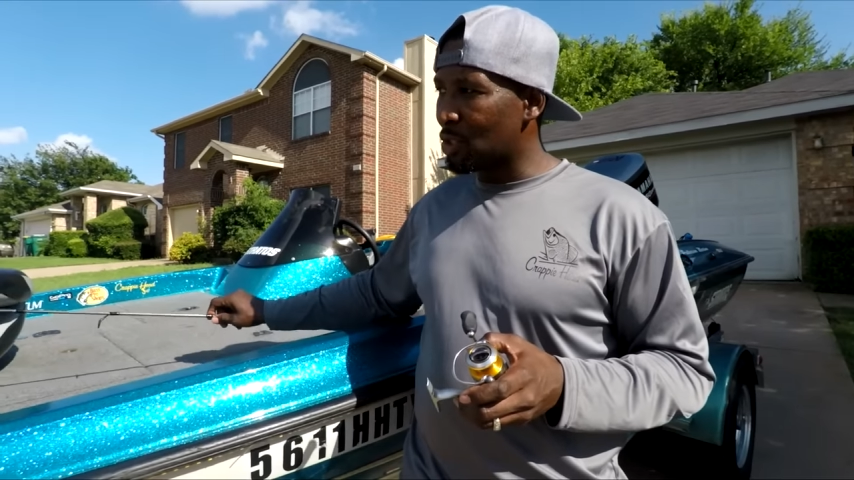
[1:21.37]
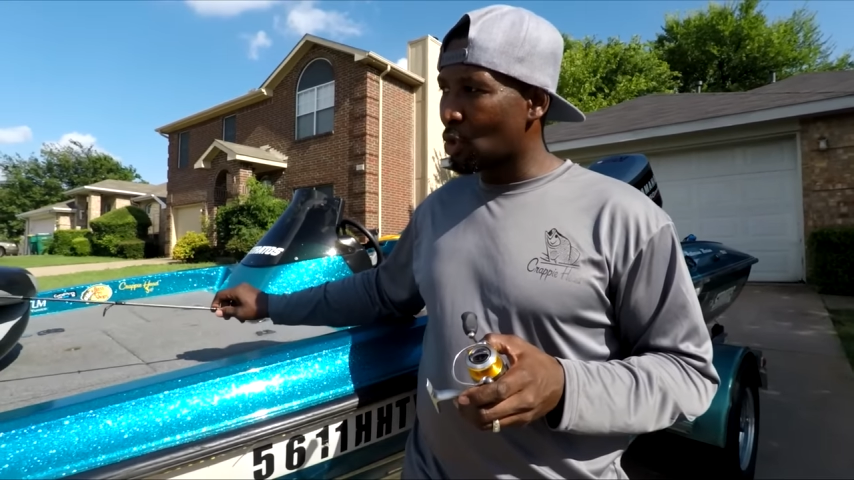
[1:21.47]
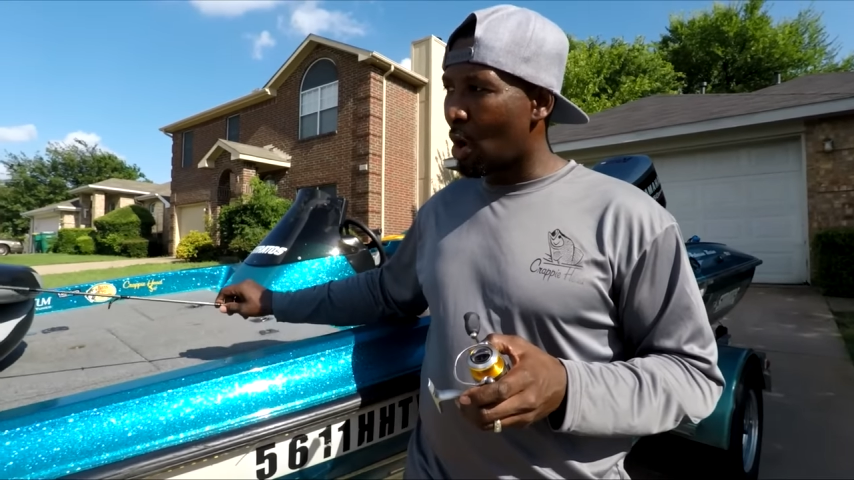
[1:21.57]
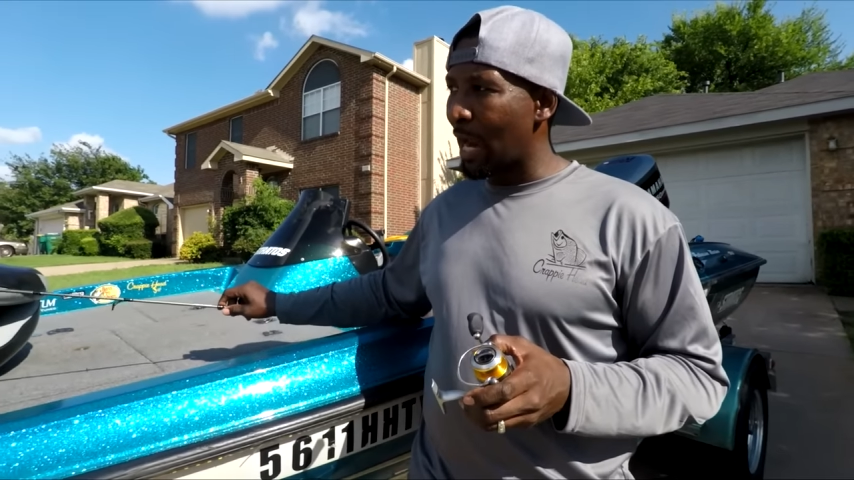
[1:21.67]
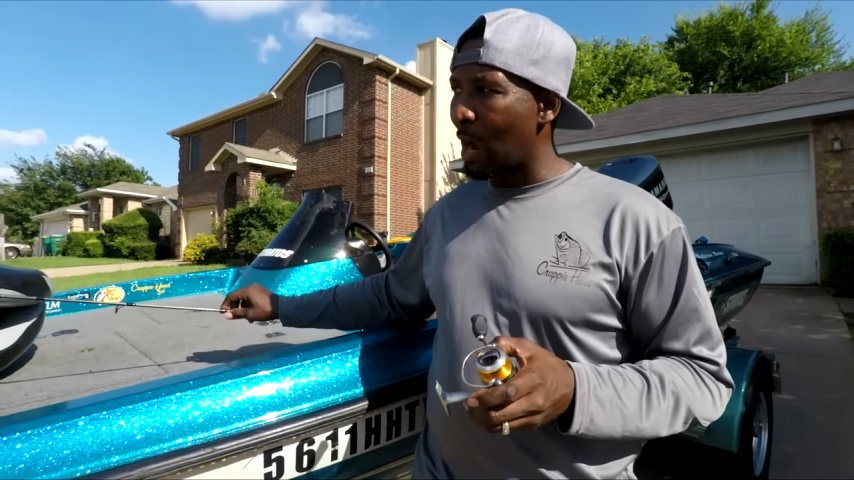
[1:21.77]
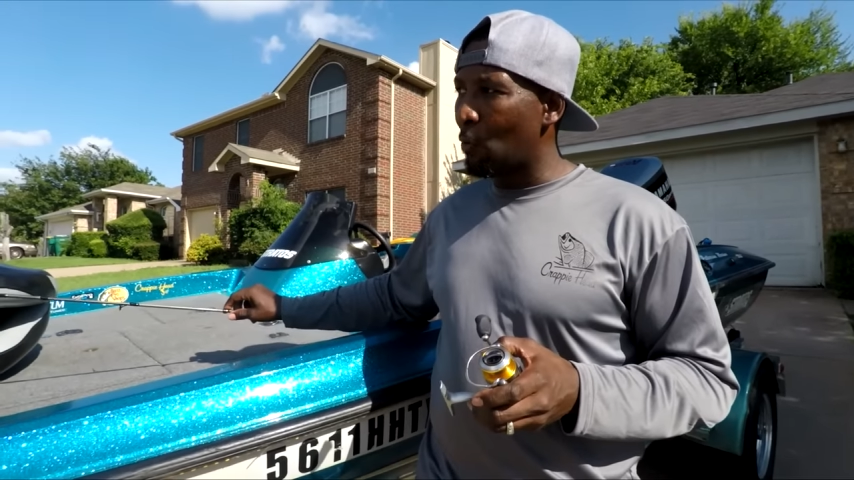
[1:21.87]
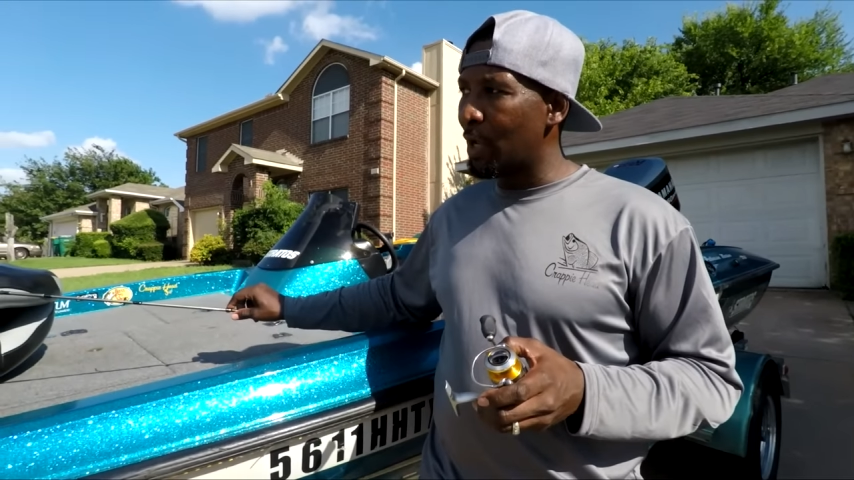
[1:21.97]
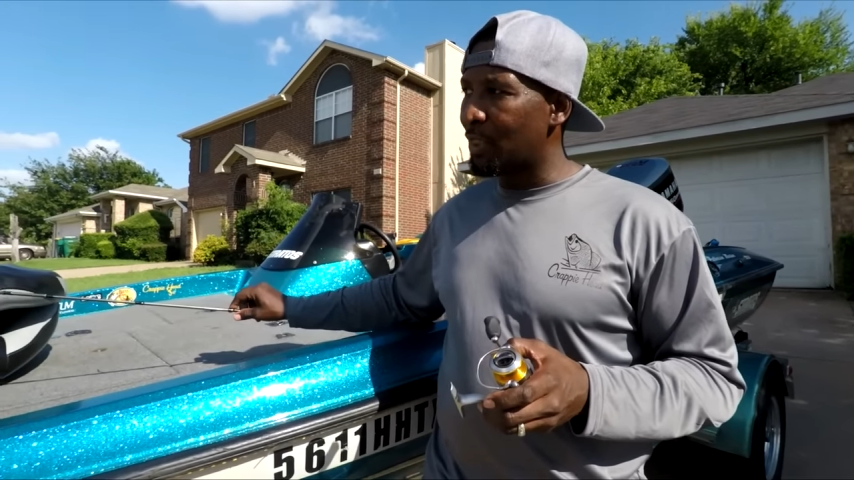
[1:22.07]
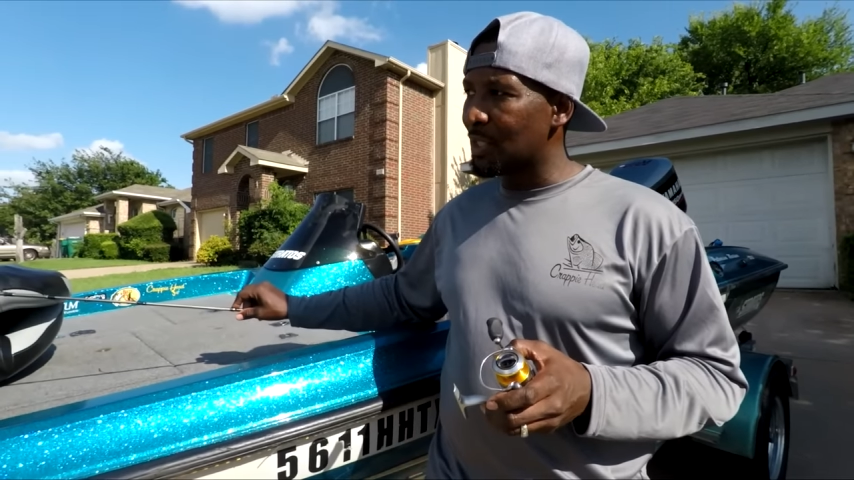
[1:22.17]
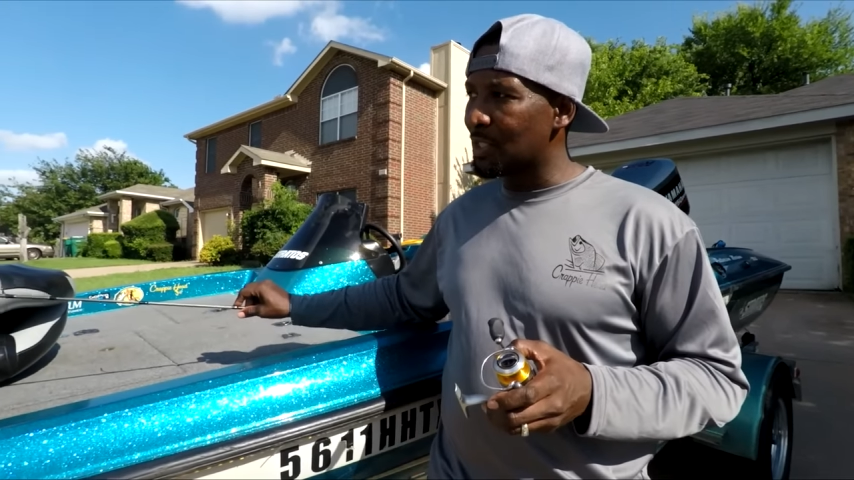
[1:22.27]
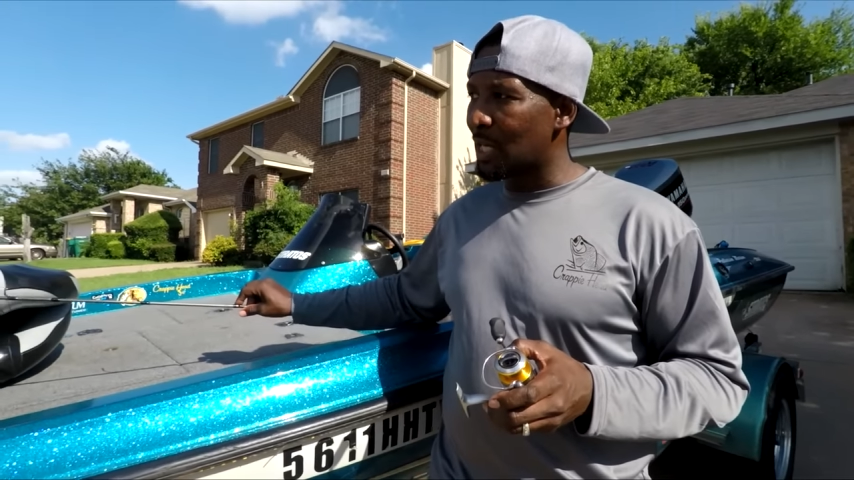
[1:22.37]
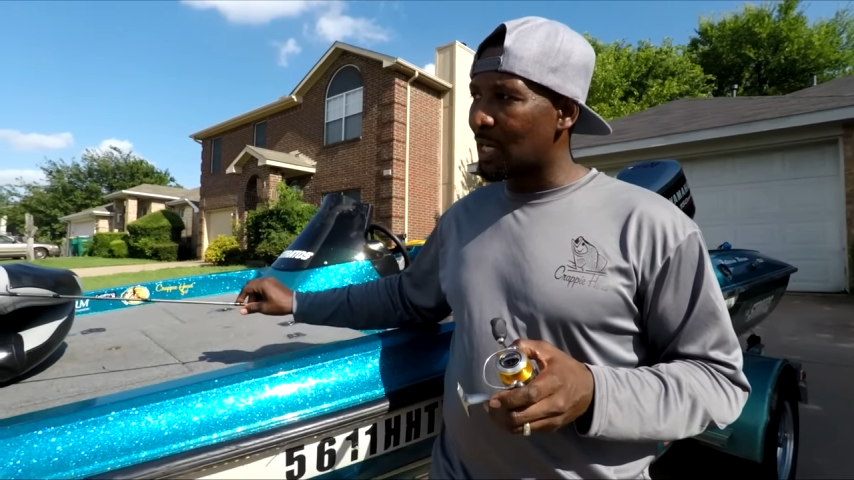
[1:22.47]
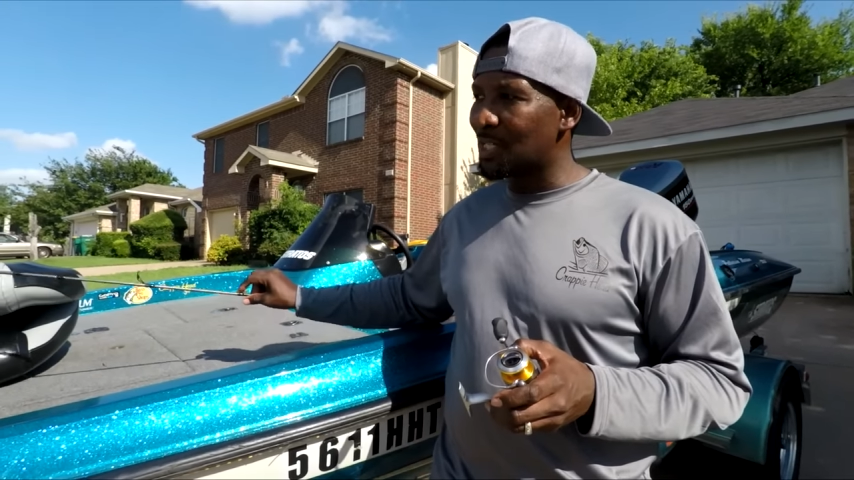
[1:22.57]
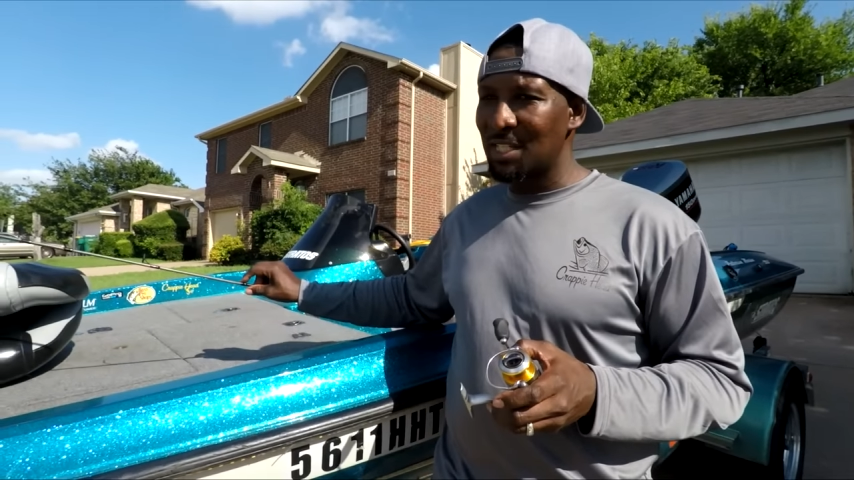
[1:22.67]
start out with is a uh,